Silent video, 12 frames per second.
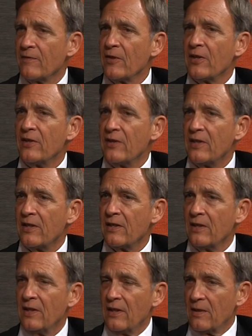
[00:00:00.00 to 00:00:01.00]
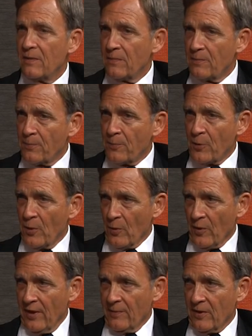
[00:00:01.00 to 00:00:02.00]
very unique
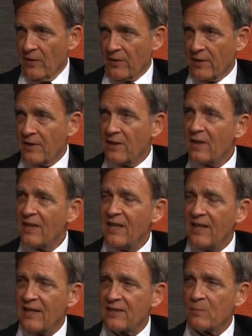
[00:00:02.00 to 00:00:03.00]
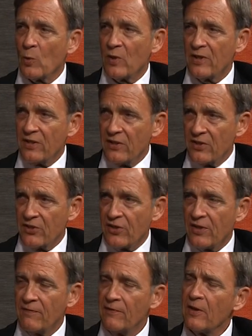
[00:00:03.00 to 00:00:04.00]
program called the Kentucky Export
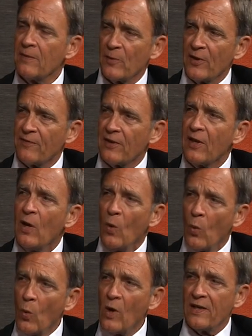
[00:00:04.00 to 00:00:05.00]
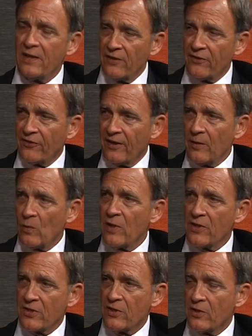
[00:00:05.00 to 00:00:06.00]
Initiative. Very briefly, what is that? What
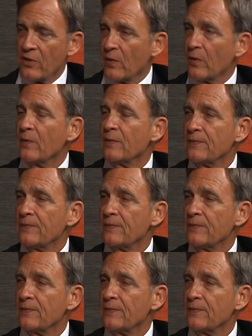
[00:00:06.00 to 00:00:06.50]
does it do?